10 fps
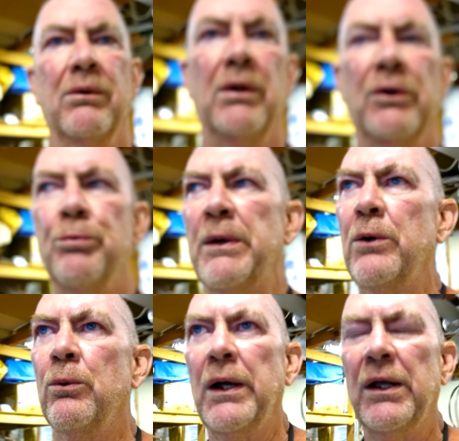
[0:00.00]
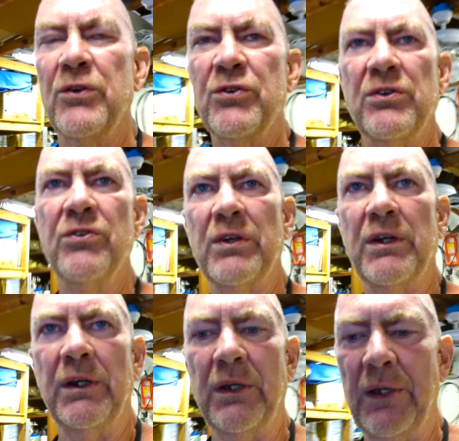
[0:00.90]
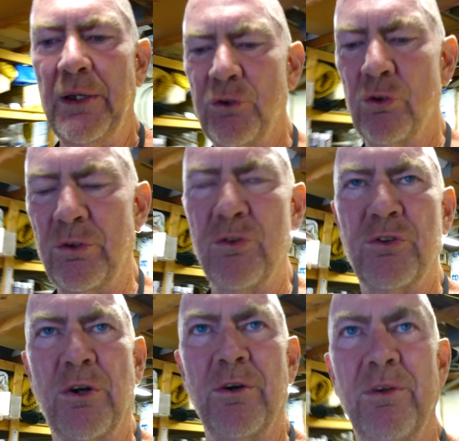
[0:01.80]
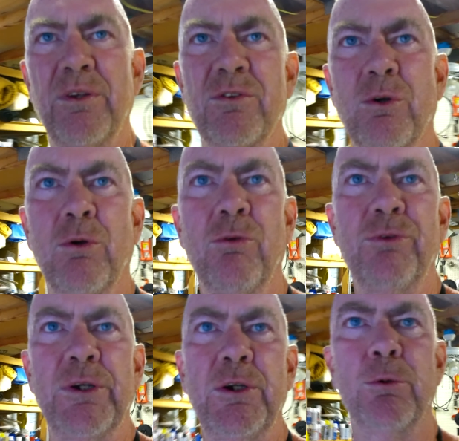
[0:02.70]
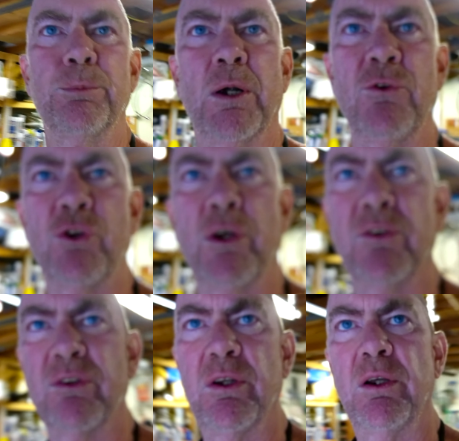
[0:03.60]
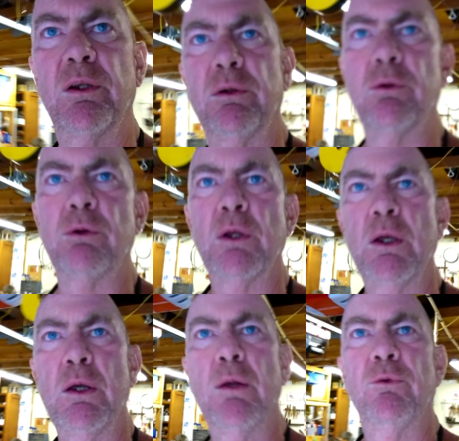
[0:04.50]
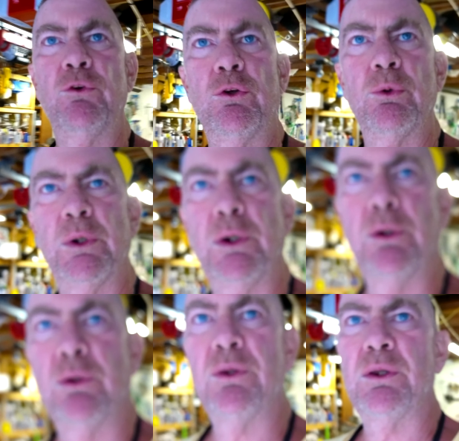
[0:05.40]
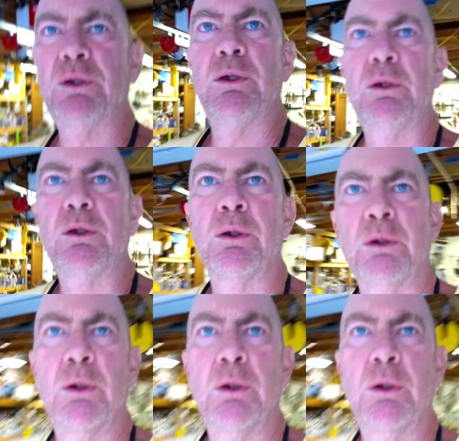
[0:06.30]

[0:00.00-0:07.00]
Well, it's been a while since I actually started this whole video project and doing the